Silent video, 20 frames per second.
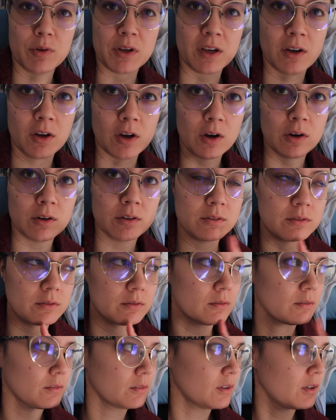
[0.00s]
we could go
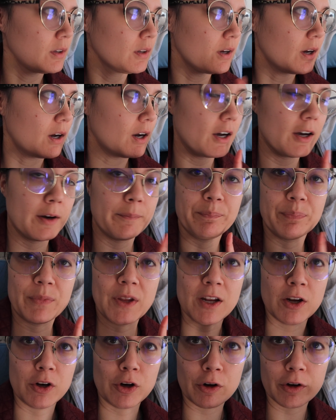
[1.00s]
in
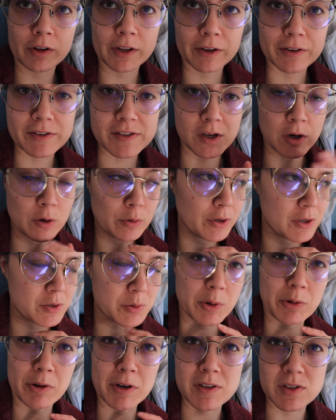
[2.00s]
an earlier zone because
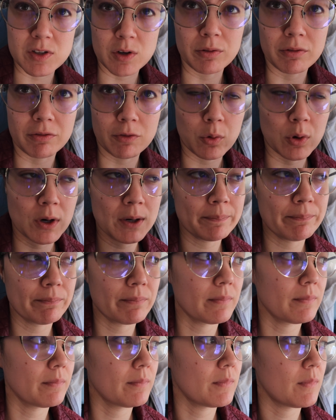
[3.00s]
we were in zone 4,
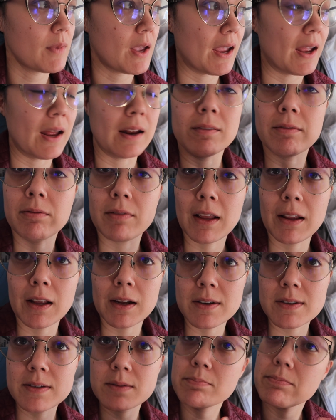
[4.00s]
and they
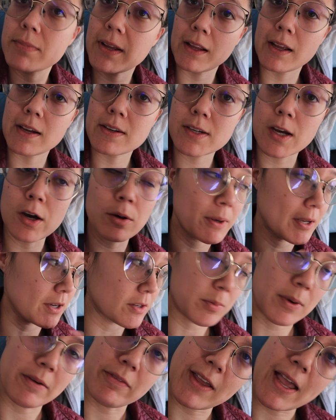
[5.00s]
let us go
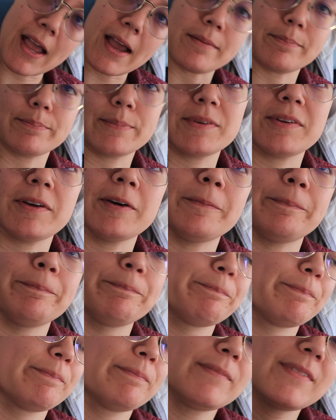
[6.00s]
because we have the cat. So
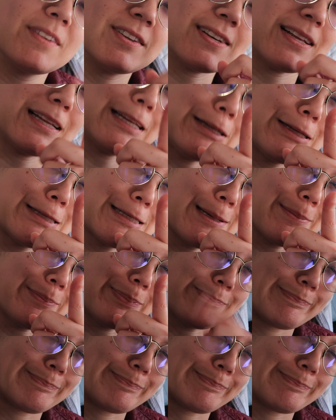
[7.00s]
a little tip.